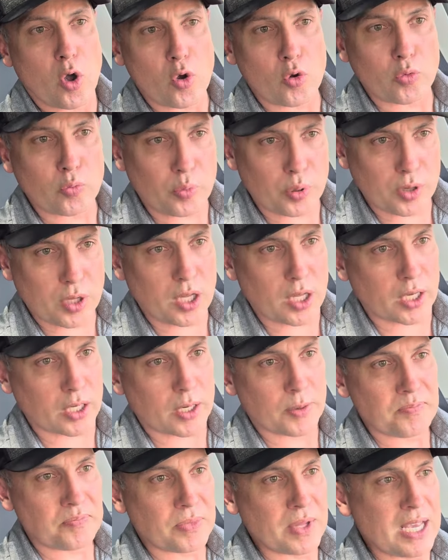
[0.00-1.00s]
own plug.
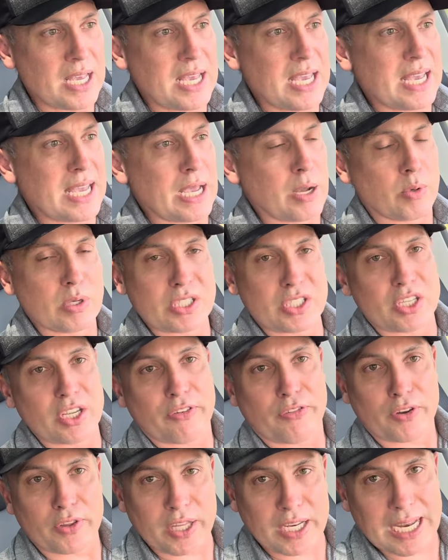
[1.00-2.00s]
It was
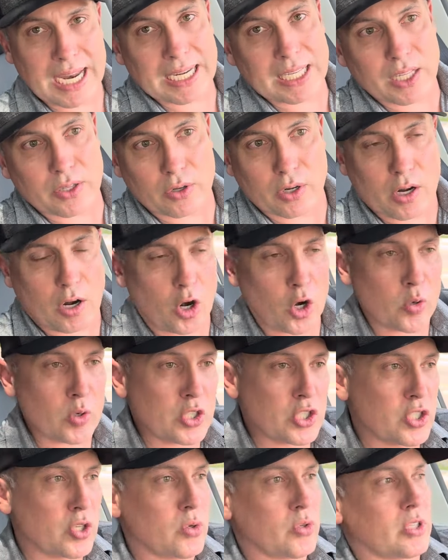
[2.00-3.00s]
different than any other car
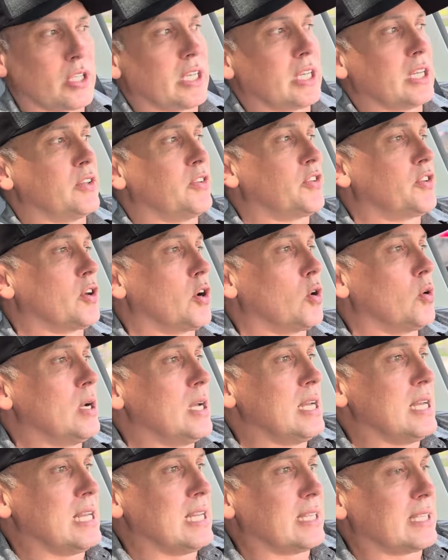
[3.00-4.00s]
was using, and so
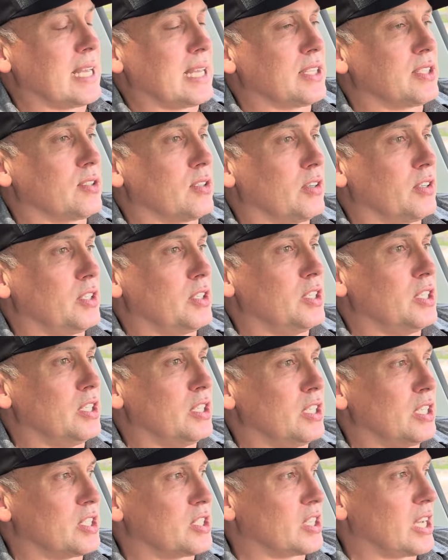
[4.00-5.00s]
Tesla
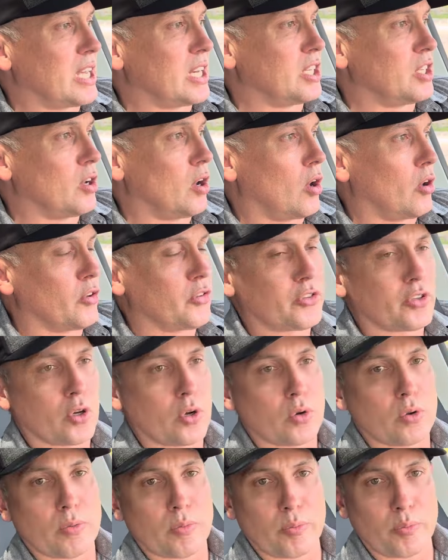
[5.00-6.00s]
decided to
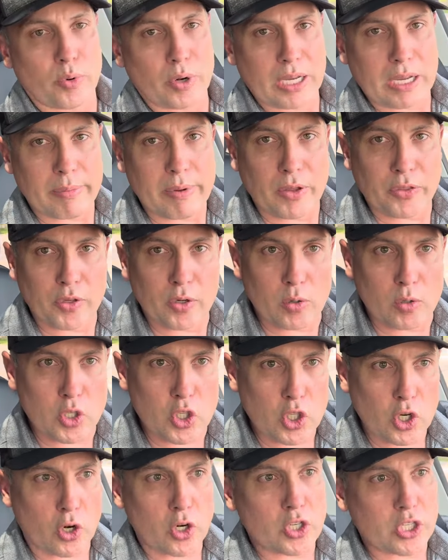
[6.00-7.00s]
also bring about their own
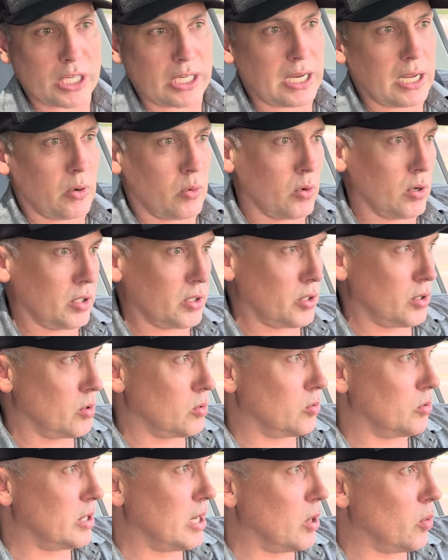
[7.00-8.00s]
charging network, their
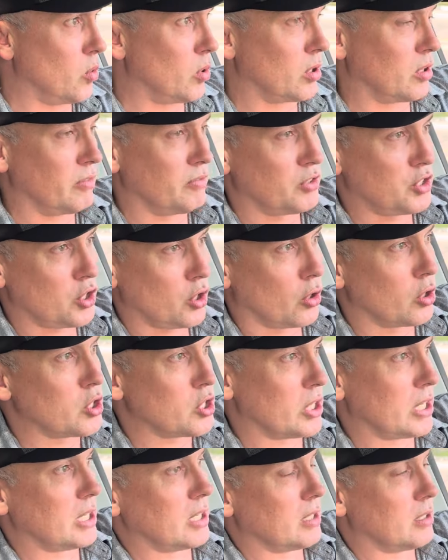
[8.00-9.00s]
own network of
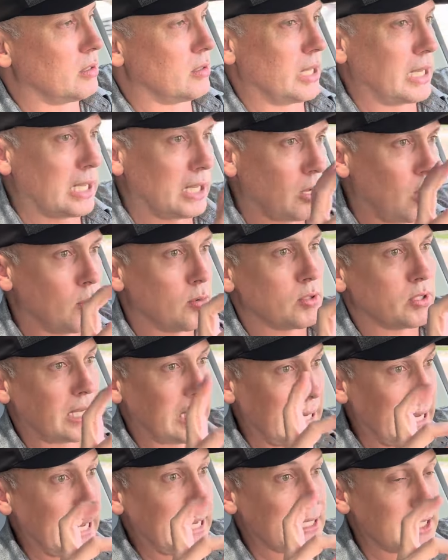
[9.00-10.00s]
charging, like almost like
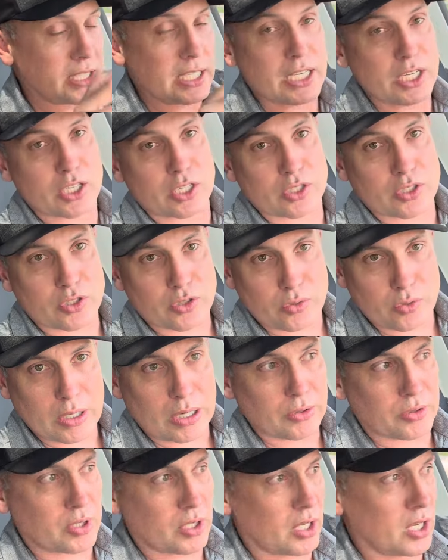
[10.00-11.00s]
gas stations
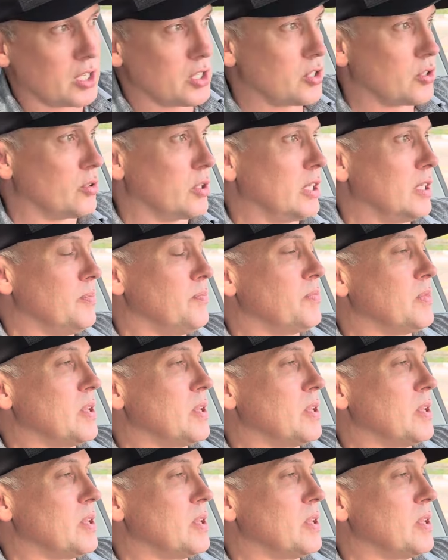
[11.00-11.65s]
throughout the country